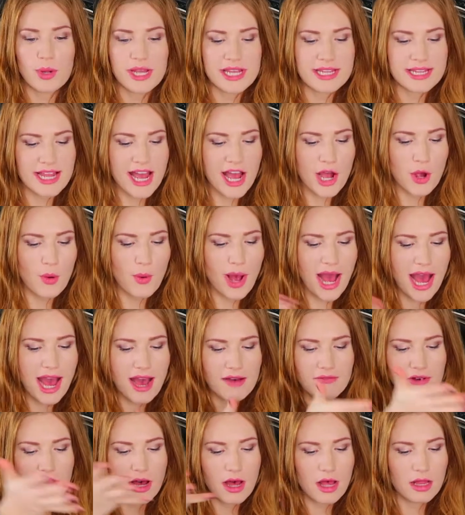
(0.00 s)
we now
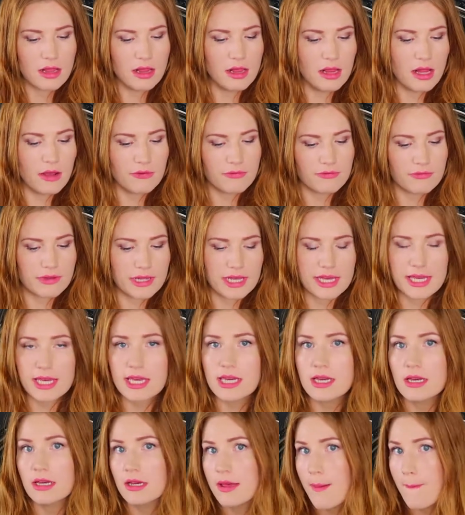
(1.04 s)
have our
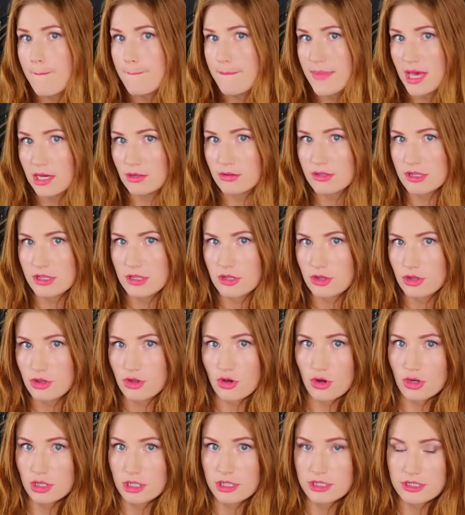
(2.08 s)
lovely melted
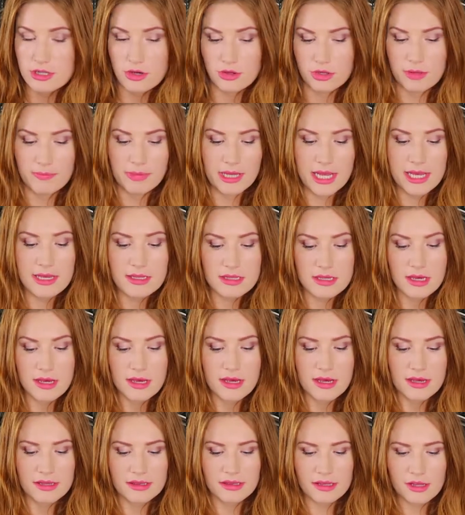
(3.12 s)
chocolate on a plate.
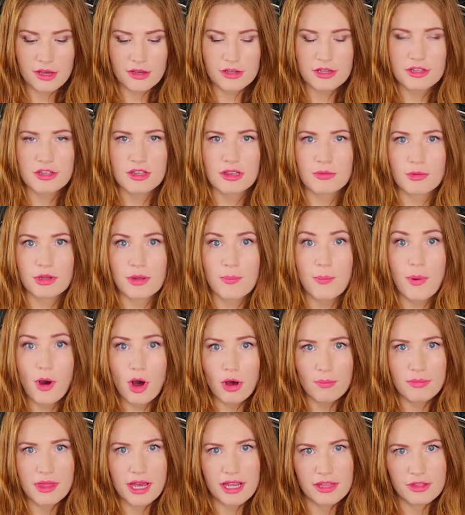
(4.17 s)
So you just want to
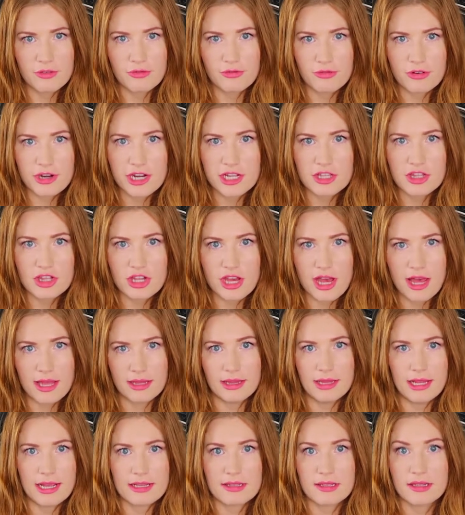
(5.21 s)
pop that in the fridge
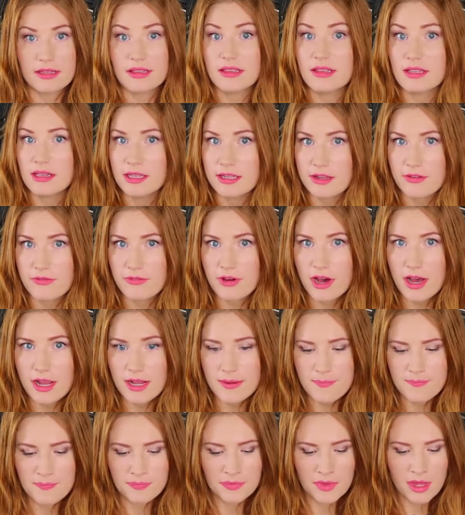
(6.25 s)
and let it
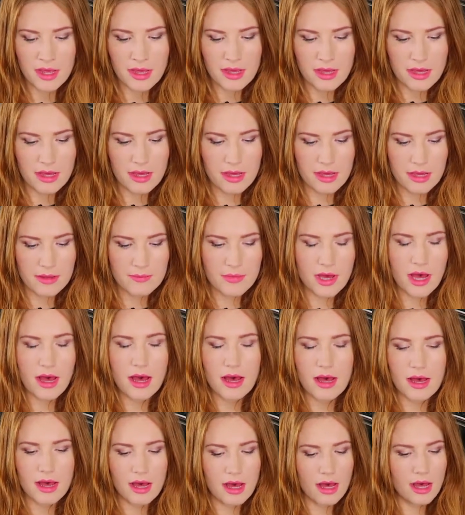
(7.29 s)
solidify. Um,
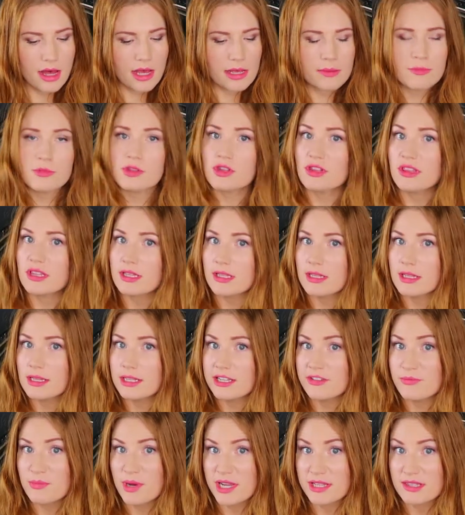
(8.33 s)
I'm just gonna
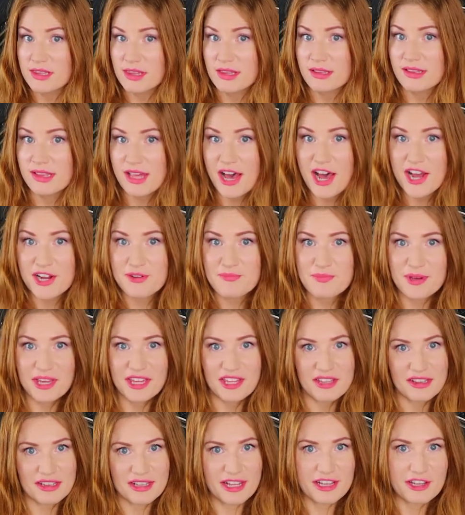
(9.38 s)
leave mine to the side
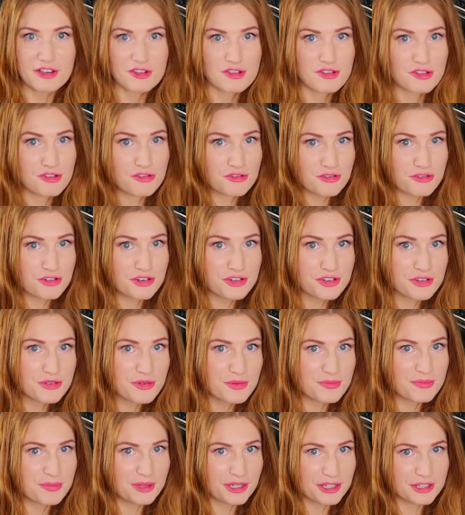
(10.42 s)
because like a
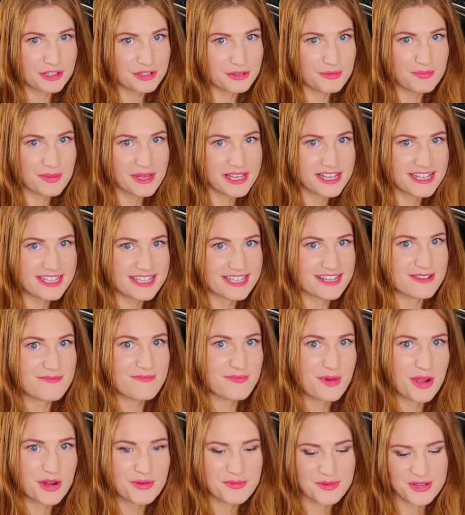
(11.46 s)
true Blue Peter
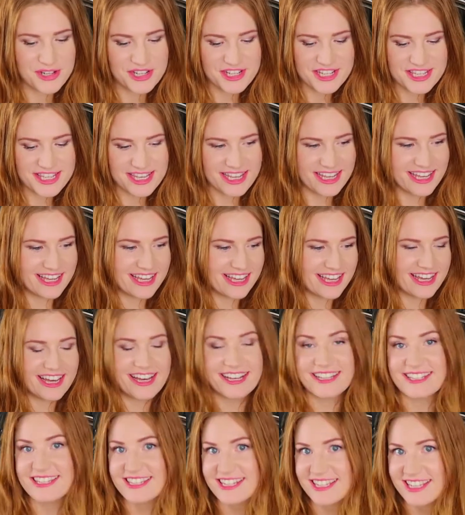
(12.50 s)
moment, uh,
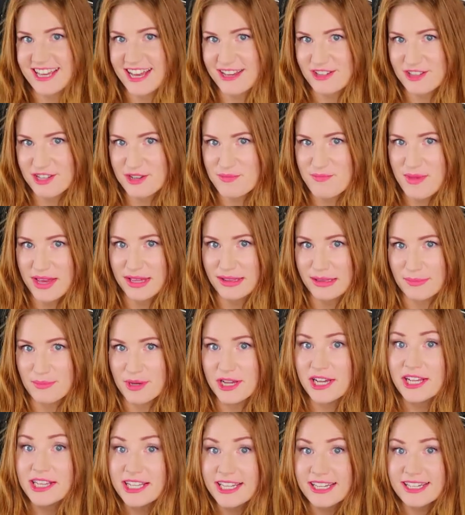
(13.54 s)
I did actually make some
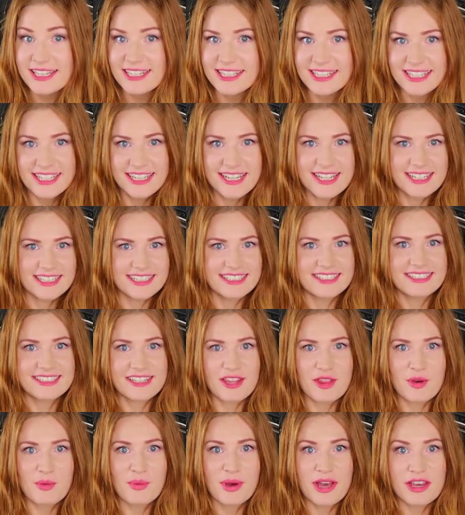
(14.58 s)
earlier because
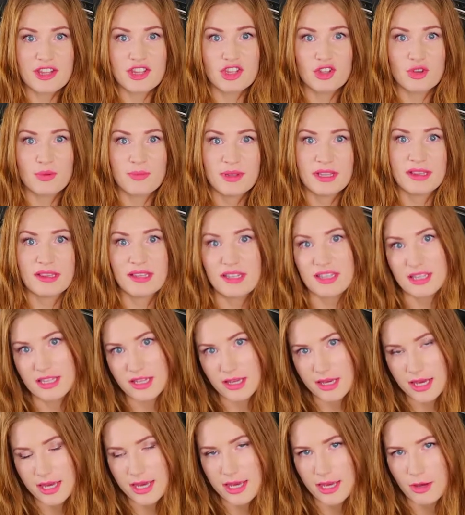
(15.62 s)
otherwise you'd be
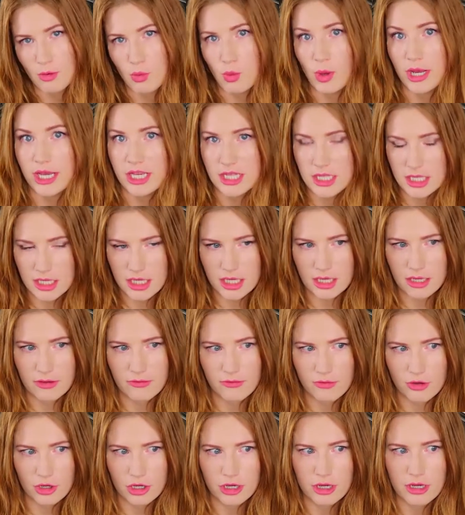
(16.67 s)
sitting here waiting
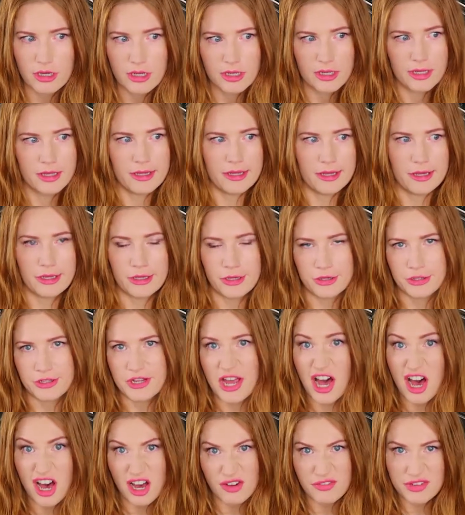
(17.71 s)
for a good
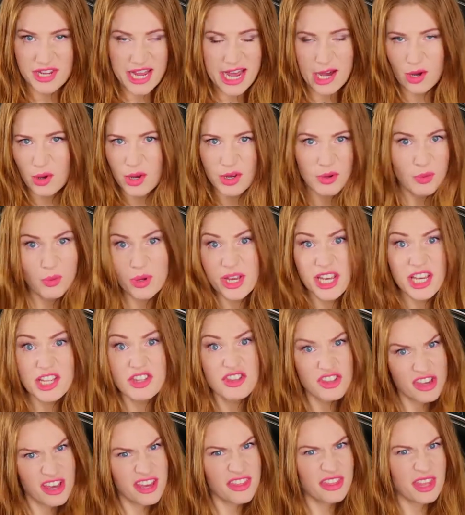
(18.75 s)
half an hour,
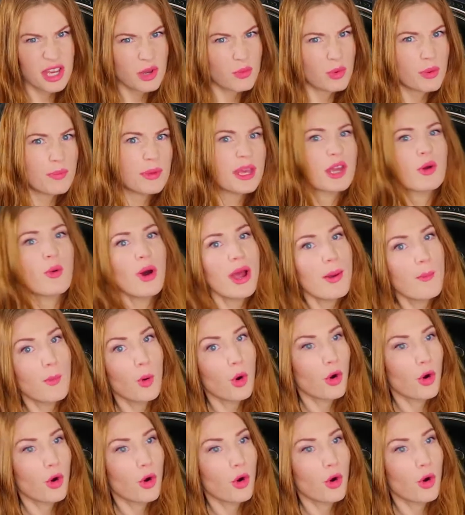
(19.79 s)
which I think would be quite